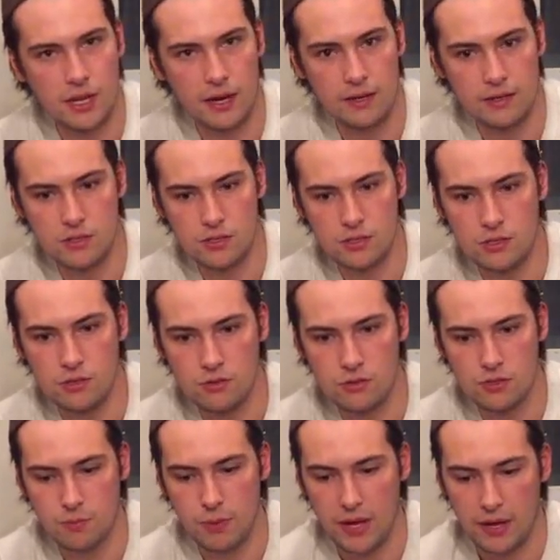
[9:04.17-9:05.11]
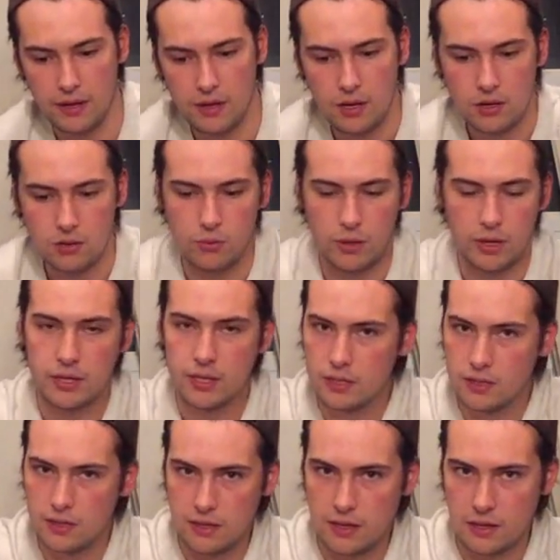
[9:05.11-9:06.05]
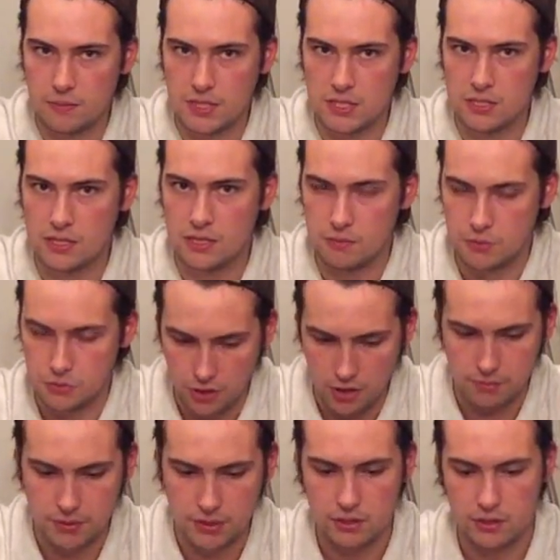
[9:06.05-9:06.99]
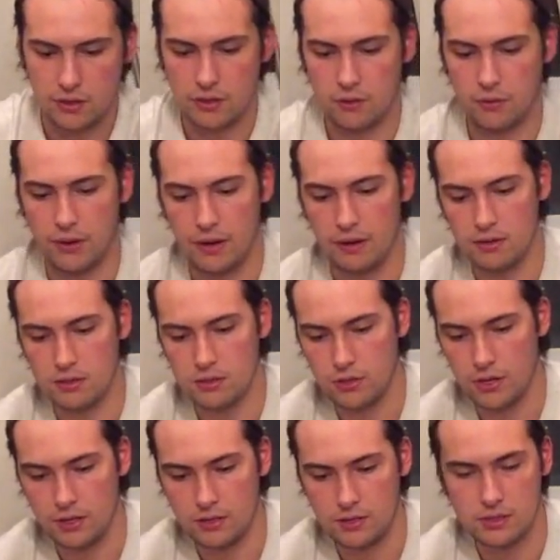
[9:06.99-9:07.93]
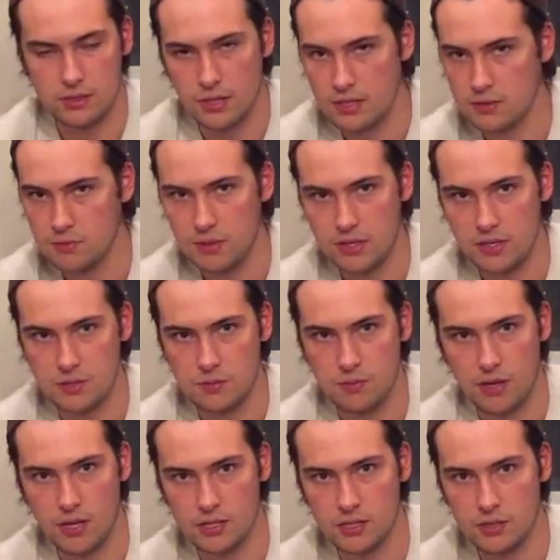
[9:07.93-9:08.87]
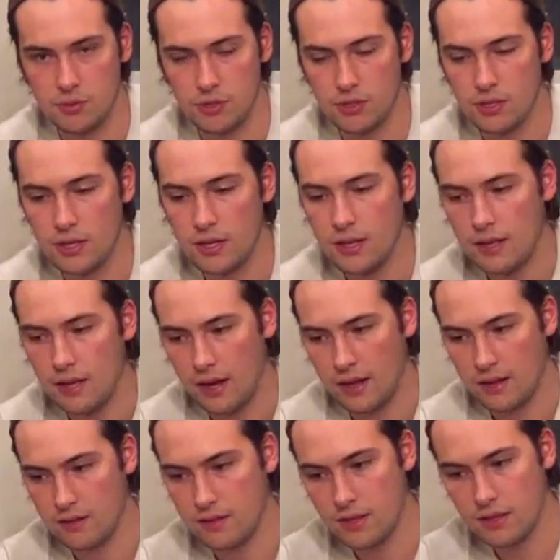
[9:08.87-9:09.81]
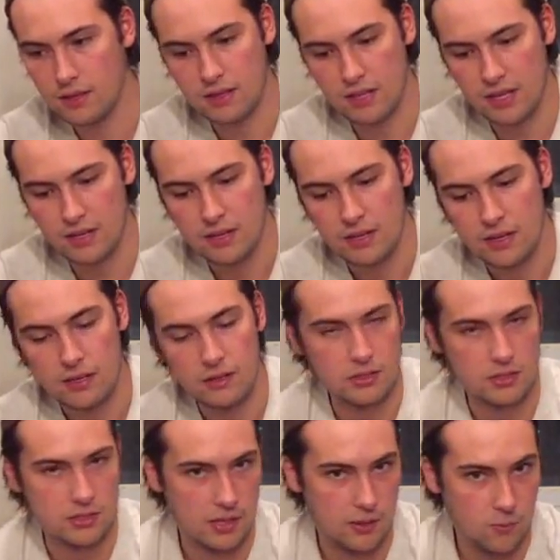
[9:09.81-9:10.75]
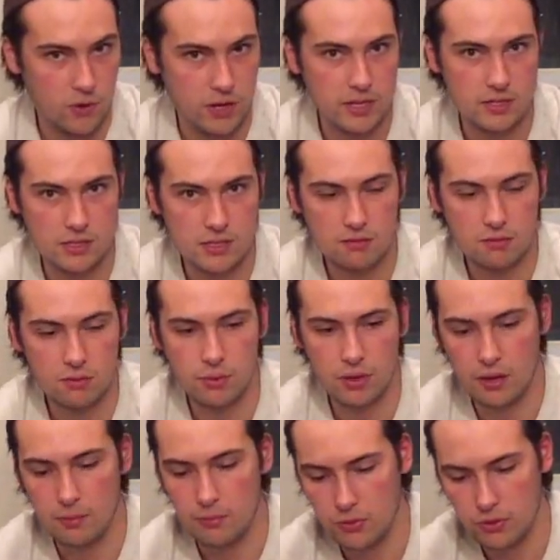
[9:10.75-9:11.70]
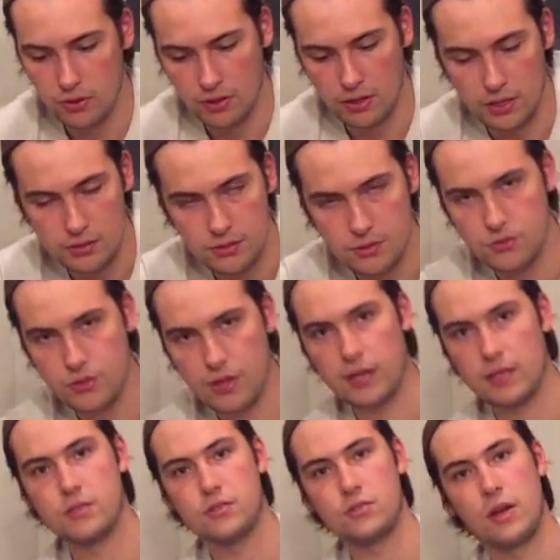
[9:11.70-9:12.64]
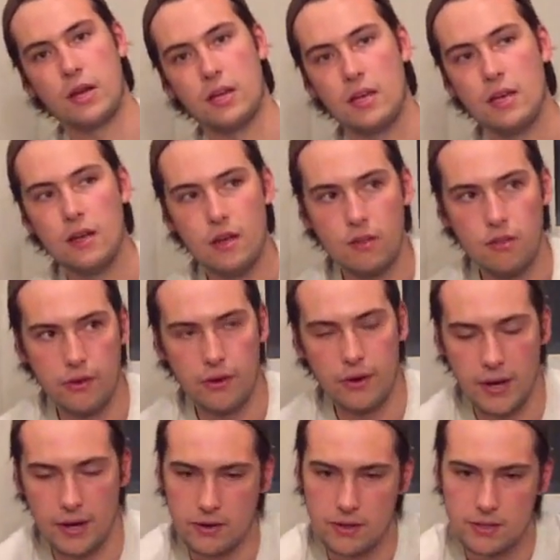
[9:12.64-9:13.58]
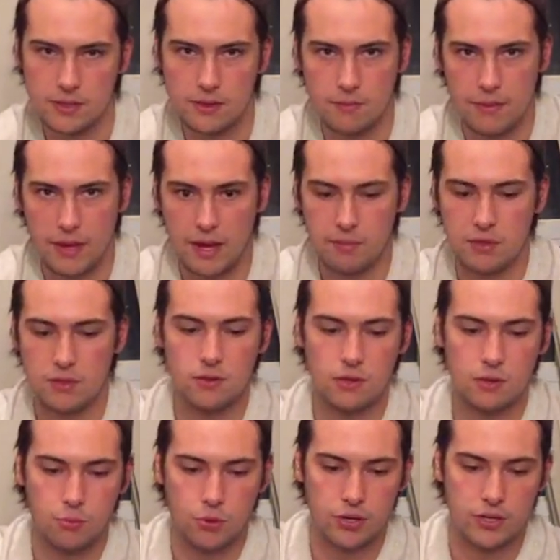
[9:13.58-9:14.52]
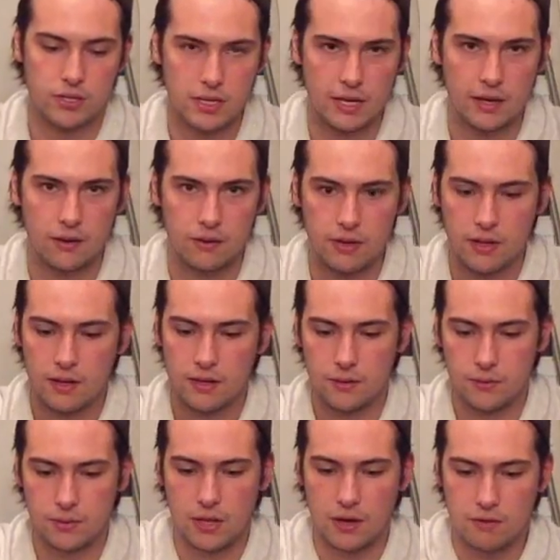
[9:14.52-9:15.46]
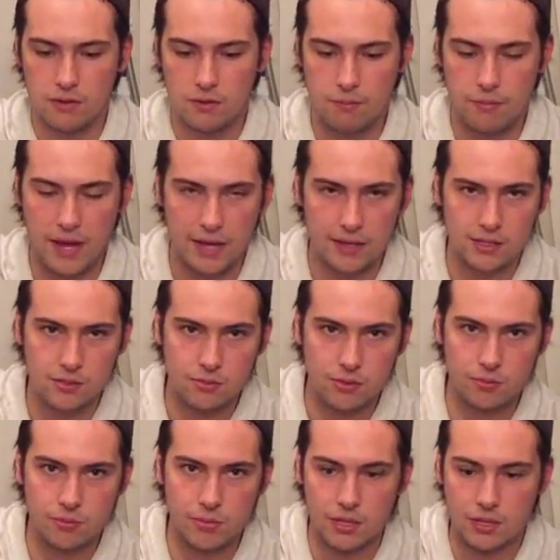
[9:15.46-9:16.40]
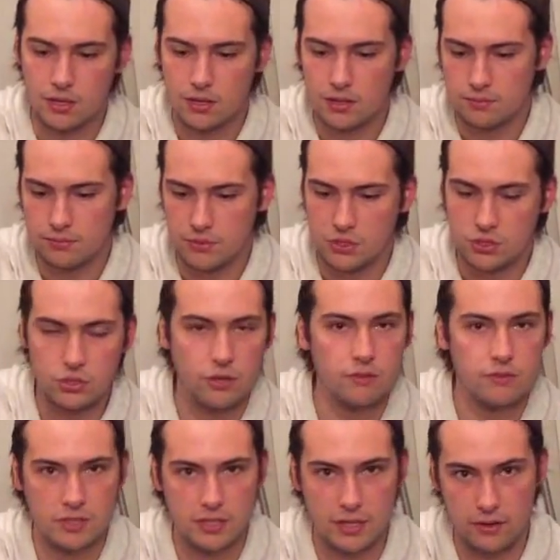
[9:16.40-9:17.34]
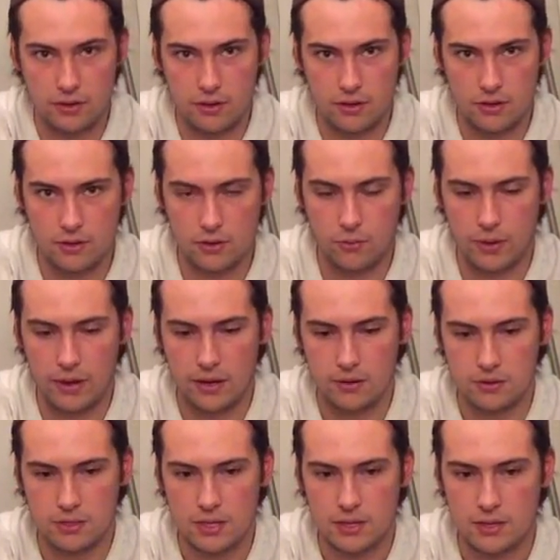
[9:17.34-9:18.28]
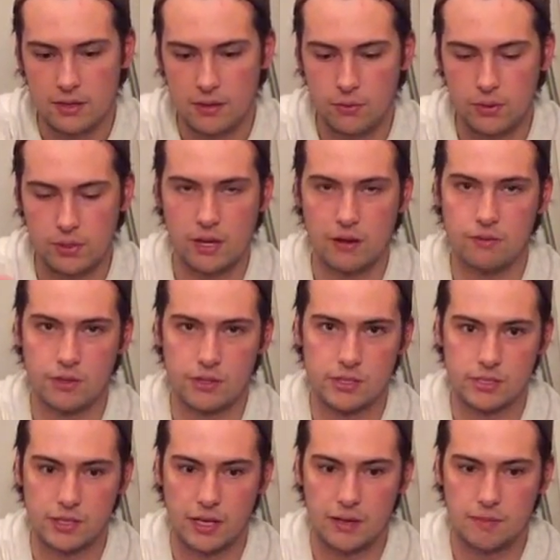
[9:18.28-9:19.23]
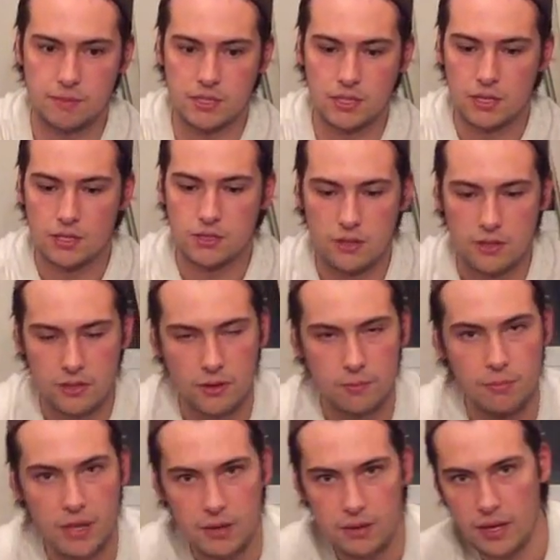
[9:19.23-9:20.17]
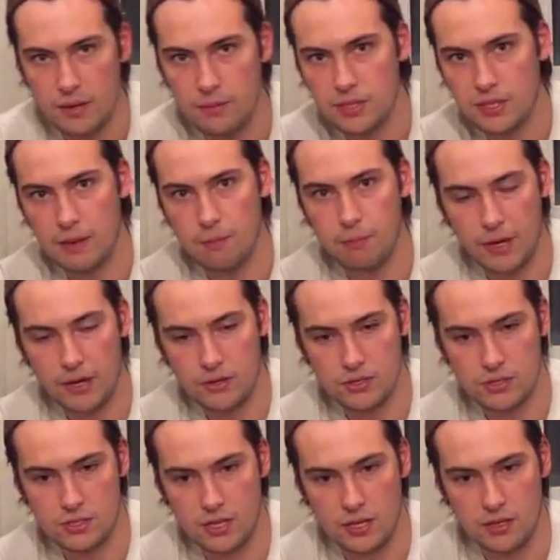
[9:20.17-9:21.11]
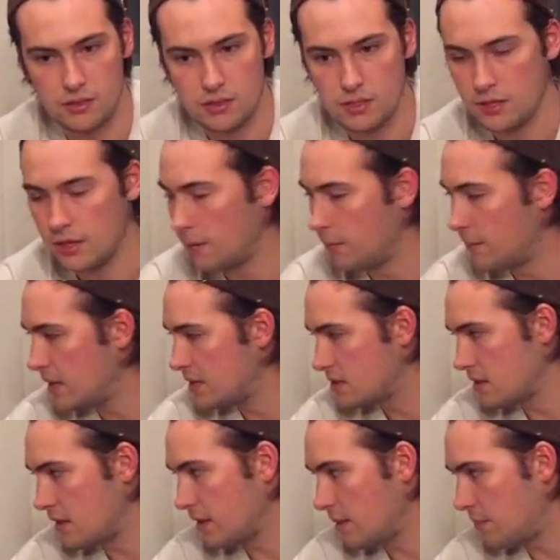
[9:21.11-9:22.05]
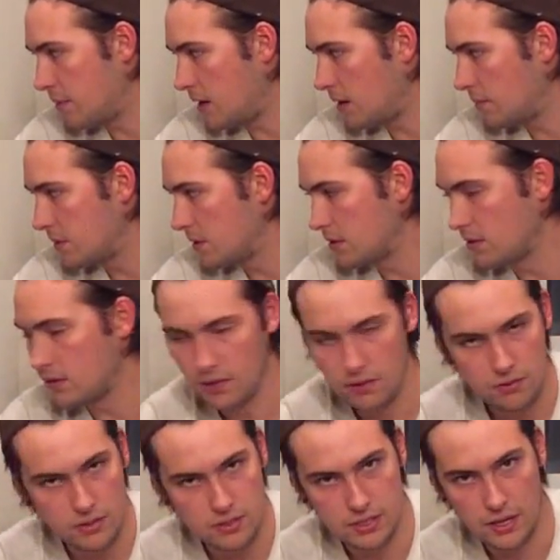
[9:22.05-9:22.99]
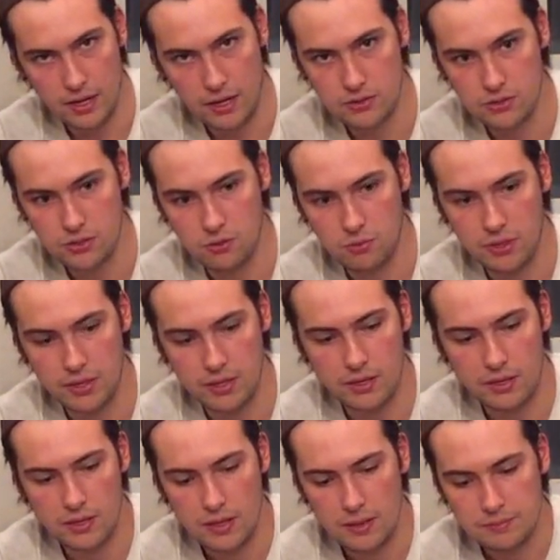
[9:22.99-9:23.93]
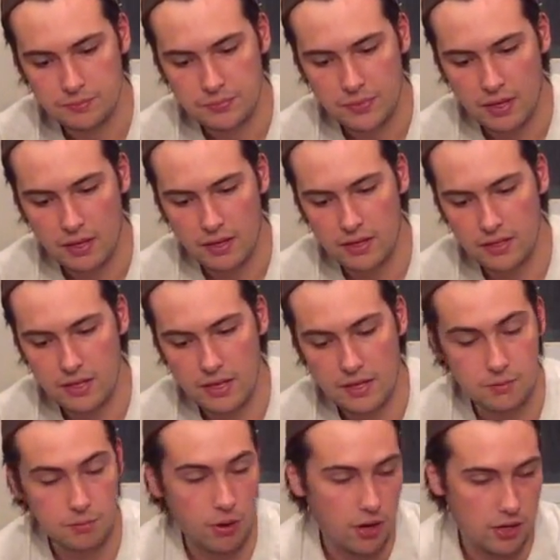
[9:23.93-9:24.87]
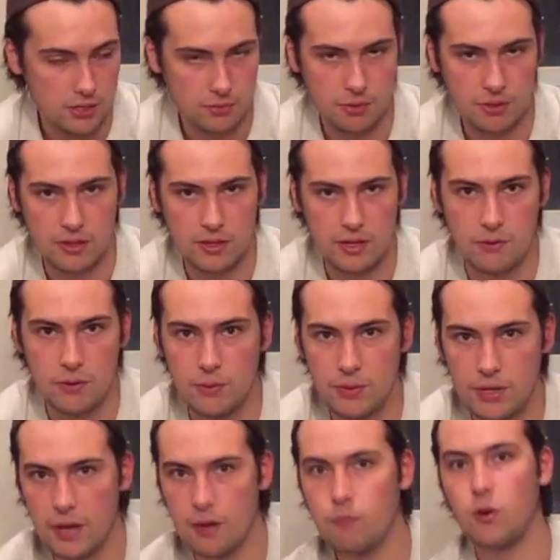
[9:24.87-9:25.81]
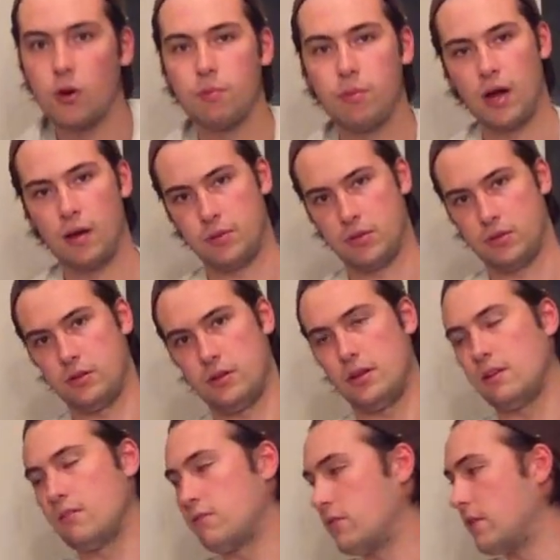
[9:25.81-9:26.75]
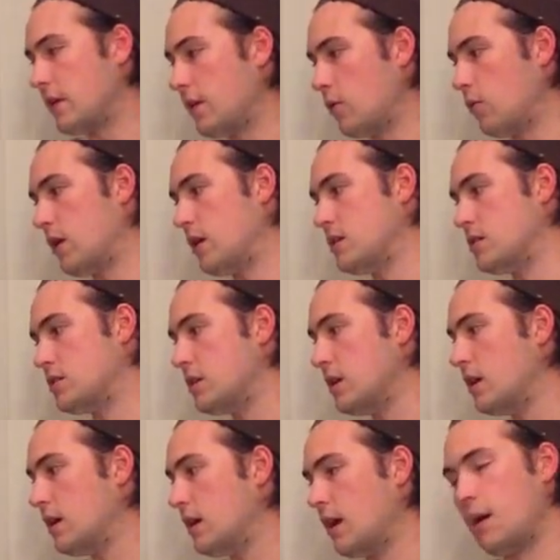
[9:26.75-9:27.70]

it's kind of just used by running into the enemy team, dropping it on the ground, and trying to stun as many as possible. I think that in the same way as D.va Bomb or Hanzo's Dragon Strike, there are areas of the map that you can put it down that will cover the maximum surface area on the ground that will cover escapes, so that you're able to get better stuns. Now, Maze is not that popular, neither is Hanzo, but it's possible that they would become more popular if there was